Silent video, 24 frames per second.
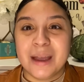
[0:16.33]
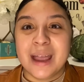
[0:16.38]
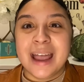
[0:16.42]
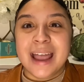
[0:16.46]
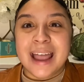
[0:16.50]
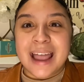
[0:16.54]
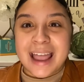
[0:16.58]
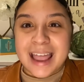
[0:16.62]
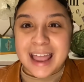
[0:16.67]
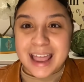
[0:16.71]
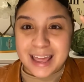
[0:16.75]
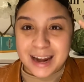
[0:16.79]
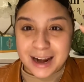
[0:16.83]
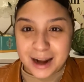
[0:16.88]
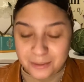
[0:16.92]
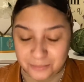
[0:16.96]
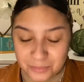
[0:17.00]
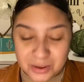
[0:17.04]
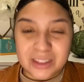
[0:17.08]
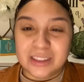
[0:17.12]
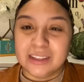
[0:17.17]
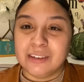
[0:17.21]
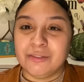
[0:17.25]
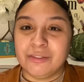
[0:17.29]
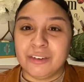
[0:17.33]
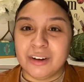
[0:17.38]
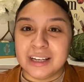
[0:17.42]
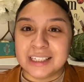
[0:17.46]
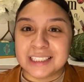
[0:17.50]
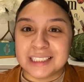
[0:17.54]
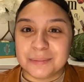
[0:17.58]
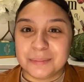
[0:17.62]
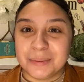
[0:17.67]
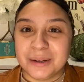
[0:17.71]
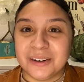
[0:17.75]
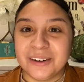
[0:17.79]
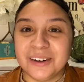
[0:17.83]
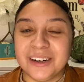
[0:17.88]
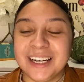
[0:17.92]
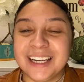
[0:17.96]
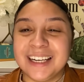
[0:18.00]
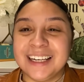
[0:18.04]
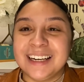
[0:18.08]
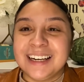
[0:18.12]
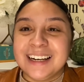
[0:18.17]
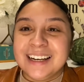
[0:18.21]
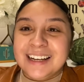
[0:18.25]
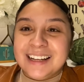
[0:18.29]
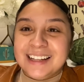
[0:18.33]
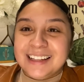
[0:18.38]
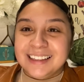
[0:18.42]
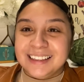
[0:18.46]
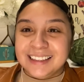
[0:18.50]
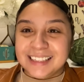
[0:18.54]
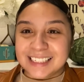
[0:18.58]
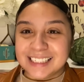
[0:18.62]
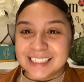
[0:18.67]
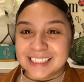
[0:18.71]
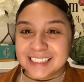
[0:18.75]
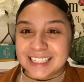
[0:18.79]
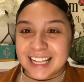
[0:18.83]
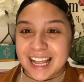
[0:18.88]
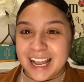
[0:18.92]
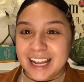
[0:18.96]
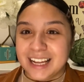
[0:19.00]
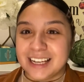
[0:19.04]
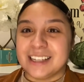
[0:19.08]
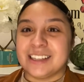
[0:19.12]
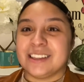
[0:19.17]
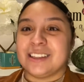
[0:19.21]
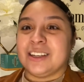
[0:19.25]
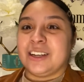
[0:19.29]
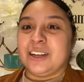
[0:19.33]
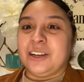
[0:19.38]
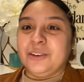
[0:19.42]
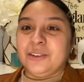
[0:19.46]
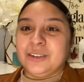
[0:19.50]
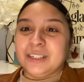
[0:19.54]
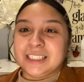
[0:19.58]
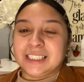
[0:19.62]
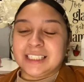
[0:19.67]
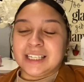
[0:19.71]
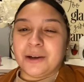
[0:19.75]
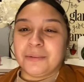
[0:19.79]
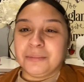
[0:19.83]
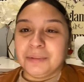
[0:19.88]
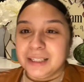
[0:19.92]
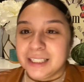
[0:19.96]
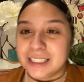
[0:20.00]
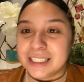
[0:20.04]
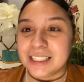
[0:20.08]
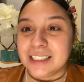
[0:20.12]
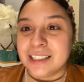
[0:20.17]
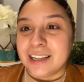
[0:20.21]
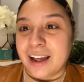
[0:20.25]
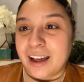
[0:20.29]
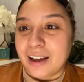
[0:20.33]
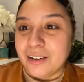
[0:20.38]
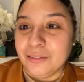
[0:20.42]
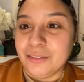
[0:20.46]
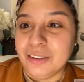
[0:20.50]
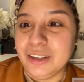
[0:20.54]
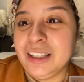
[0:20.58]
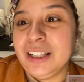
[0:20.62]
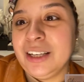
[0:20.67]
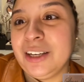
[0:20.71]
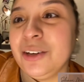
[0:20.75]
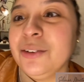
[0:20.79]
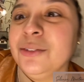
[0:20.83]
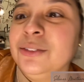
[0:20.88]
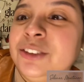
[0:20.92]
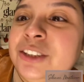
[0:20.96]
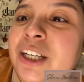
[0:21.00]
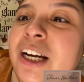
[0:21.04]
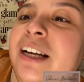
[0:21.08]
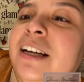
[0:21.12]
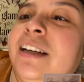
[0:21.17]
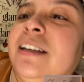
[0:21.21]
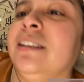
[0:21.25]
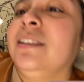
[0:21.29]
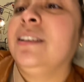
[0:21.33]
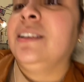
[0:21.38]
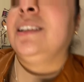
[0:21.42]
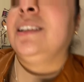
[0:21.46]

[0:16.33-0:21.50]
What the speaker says: and I'm in the fall spirit. This is like the cutest. Tell me this is not a really cute jacket. Look,